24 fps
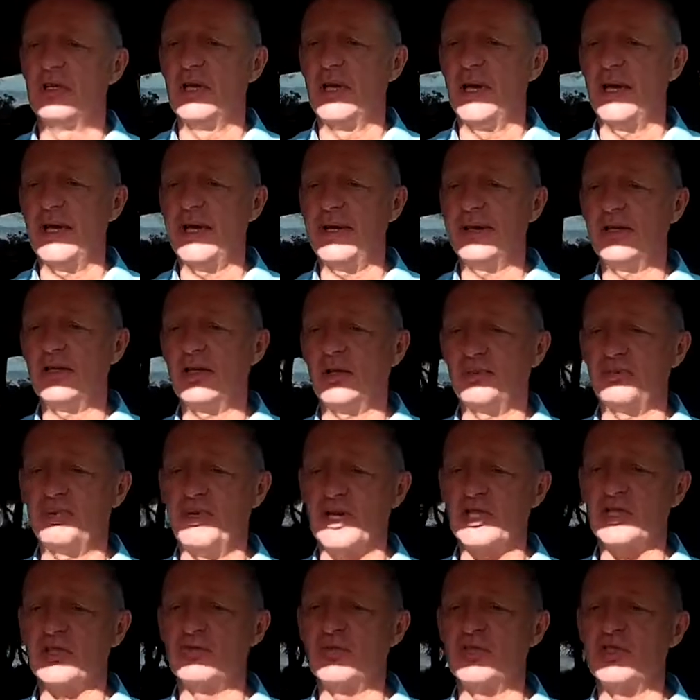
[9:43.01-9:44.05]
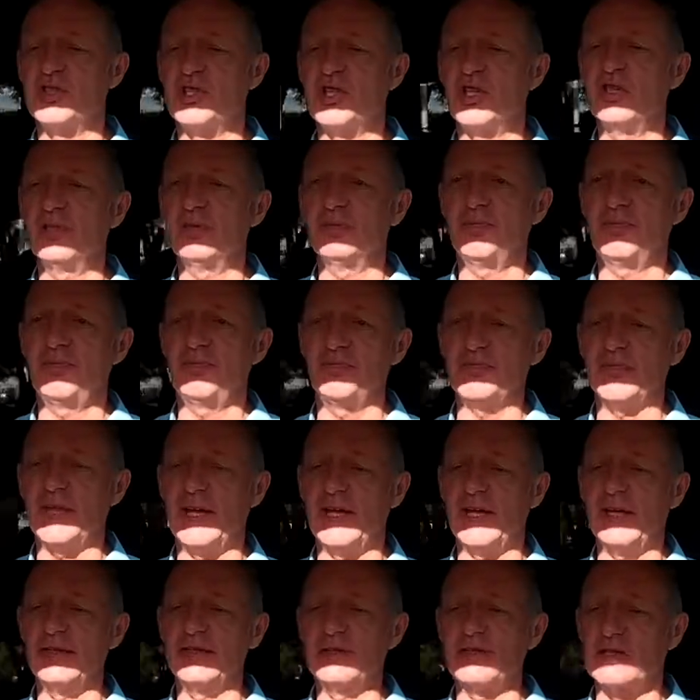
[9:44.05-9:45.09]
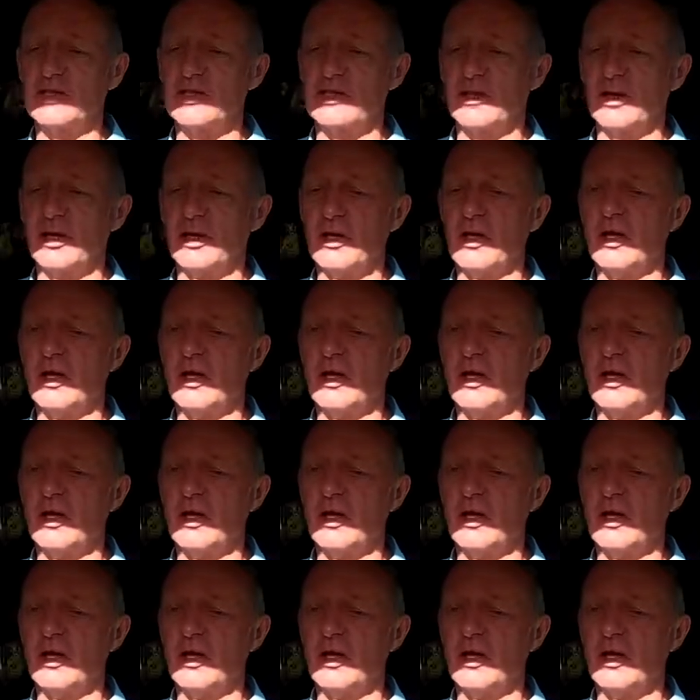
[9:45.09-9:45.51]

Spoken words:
and I'll press resume, and